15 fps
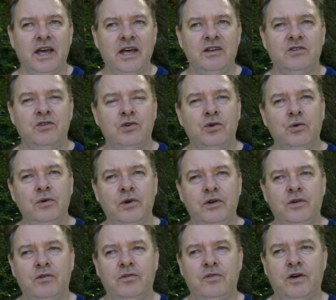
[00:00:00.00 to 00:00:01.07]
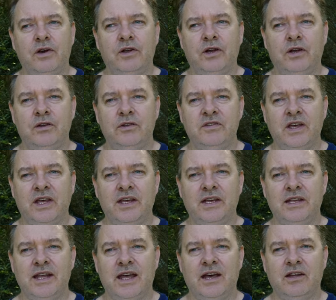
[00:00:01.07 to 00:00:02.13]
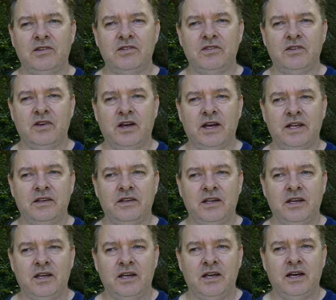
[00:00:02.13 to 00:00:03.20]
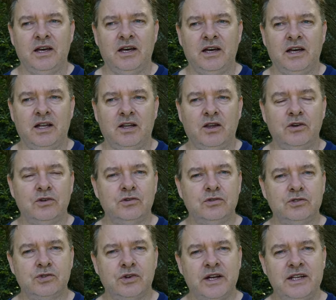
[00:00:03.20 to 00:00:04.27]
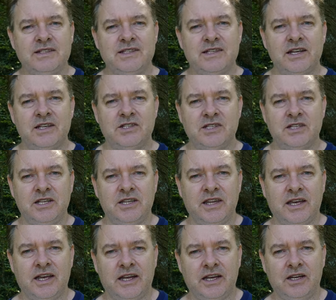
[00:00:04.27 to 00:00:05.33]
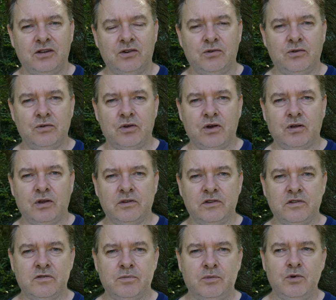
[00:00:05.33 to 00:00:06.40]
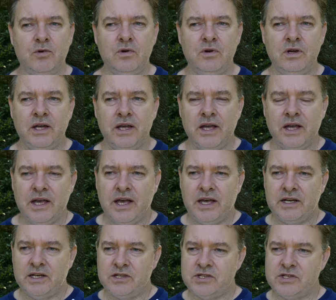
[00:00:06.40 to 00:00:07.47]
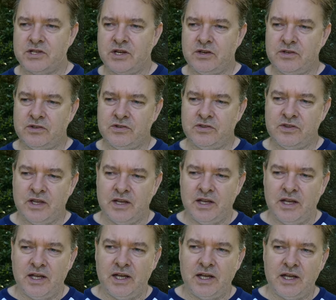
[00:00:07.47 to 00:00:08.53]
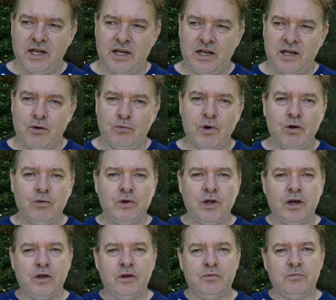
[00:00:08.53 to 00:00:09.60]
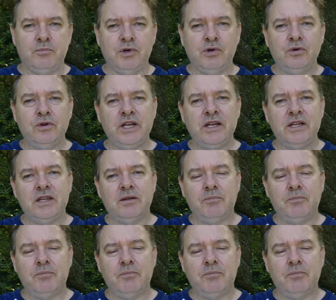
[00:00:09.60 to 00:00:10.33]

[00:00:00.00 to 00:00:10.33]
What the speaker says: editorial photo taken outside a local train station in The Hague called Holland Spoor, and it shows a well-known building in the